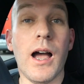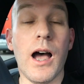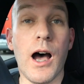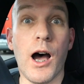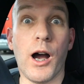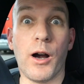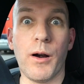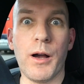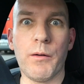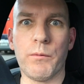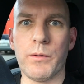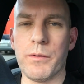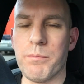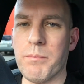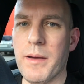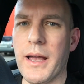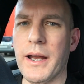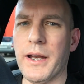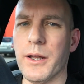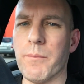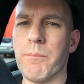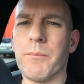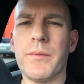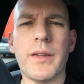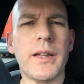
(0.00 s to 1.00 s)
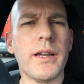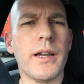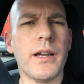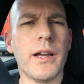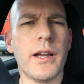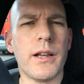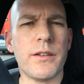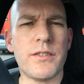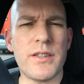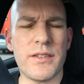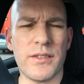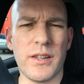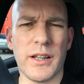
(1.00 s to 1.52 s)
Alright, we've made it.
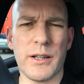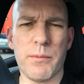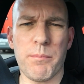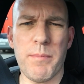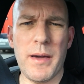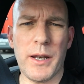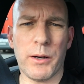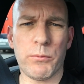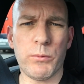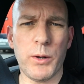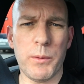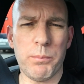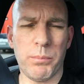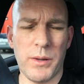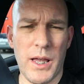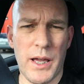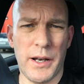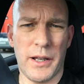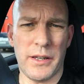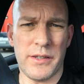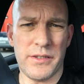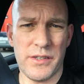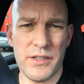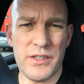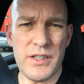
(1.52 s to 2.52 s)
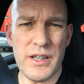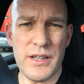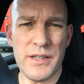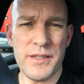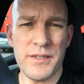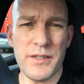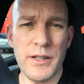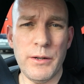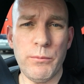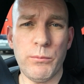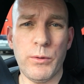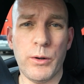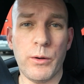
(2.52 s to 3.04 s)
Just like a better route planner
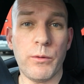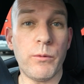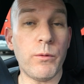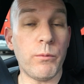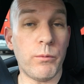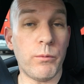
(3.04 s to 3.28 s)
suggested, we'll